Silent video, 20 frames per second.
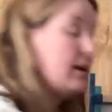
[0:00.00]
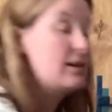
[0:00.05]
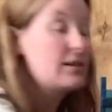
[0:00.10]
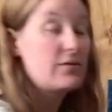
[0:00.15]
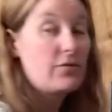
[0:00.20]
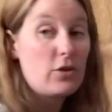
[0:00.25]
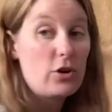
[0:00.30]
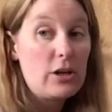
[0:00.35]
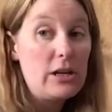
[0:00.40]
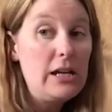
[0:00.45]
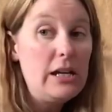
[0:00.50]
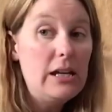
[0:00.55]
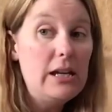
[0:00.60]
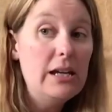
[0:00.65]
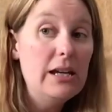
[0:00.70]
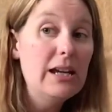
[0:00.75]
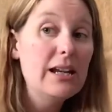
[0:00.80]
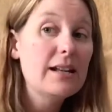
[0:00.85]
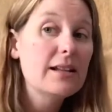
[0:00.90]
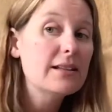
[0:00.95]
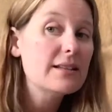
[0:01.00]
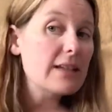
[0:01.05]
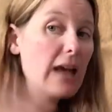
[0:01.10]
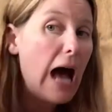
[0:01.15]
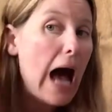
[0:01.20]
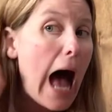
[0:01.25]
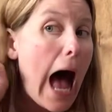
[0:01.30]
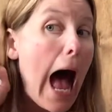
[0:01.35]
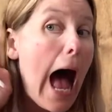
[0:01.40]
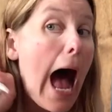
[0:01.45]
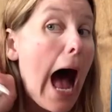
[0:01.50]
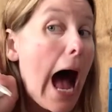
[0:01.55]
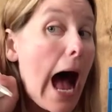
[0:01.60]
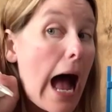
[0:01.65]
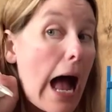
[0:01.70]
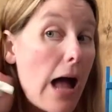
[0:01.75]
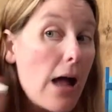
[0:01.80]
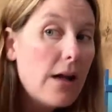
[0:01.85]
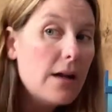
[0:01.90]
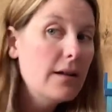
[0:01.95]
for E, and it's ah.
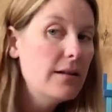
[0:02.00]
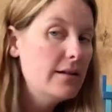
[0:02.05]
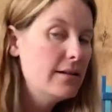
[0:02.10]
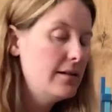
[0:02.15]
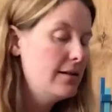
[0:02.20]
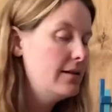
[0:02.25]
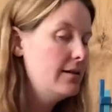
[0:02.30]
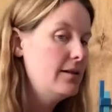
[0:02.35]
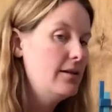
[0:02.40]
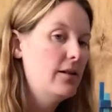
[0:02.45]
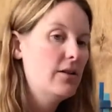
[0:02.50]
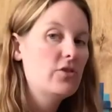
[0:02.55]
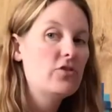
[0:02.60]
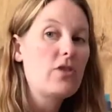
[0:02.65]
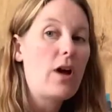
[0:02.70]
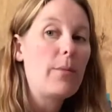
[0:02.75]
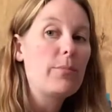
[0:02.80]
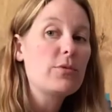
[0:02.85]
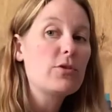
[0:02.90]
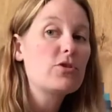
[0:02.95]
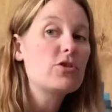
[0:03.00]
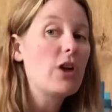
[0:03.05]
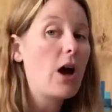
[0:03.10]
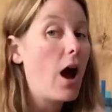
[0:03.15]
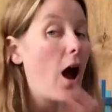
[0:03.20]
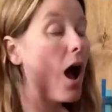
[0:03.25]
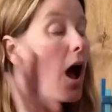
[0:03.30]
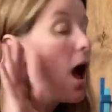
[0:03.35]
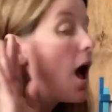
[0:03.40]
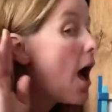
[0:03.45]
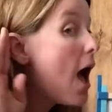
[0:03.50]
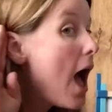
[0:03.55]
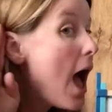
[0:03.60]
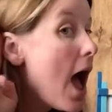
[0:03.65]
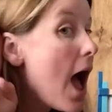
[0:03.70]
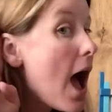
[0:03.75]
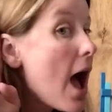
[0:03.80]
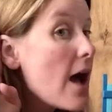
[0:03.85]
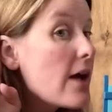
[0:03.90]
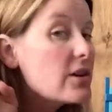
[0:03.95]
Drop your jaw,
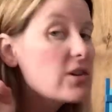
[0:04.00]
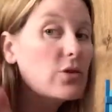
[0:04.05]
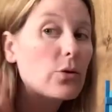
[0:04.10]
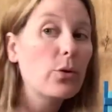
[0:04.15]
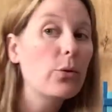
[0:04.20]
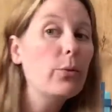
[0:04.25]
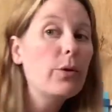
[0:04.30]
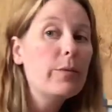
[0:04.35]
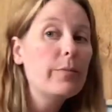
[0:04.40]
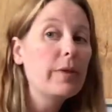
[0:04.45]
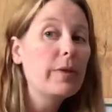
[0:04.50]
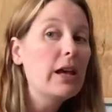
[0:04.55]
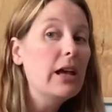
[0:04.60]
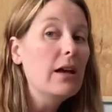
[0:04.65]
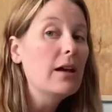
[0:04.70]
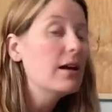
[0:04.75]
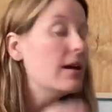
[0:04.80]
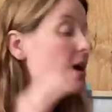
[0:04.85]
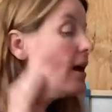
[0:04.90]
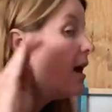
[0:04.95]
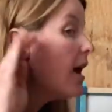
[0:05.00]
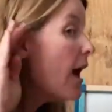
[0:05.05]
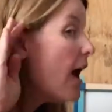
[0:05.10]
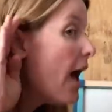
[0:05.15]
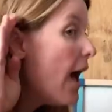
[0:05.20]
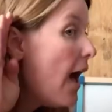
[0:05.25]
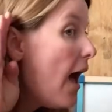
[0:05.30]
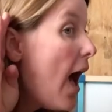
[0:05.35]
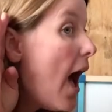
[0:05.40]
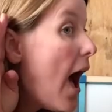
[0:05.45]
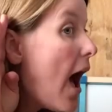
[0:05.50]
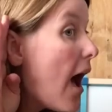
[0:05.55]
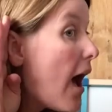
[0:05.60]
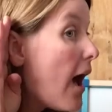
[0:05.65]
ah. Do it with me, ah.